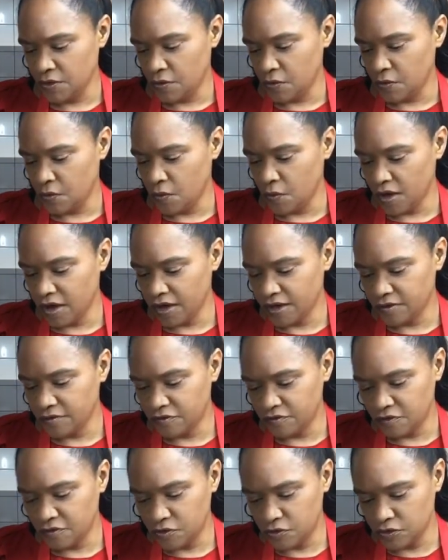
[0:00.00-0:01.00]

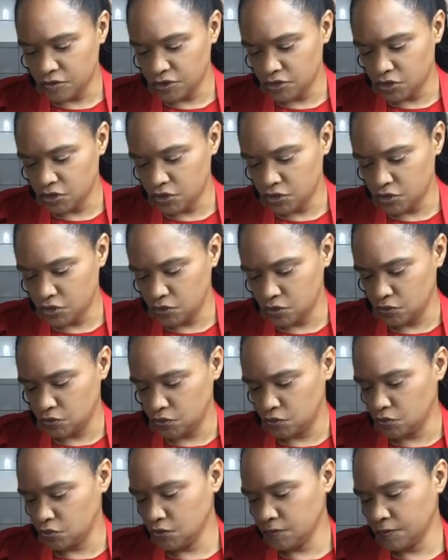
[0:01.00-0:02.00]

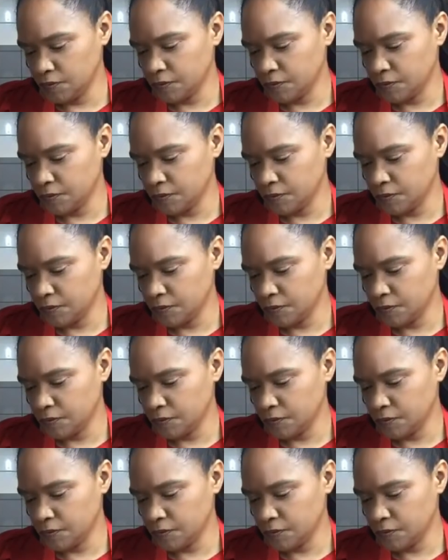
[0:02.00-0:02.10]
142.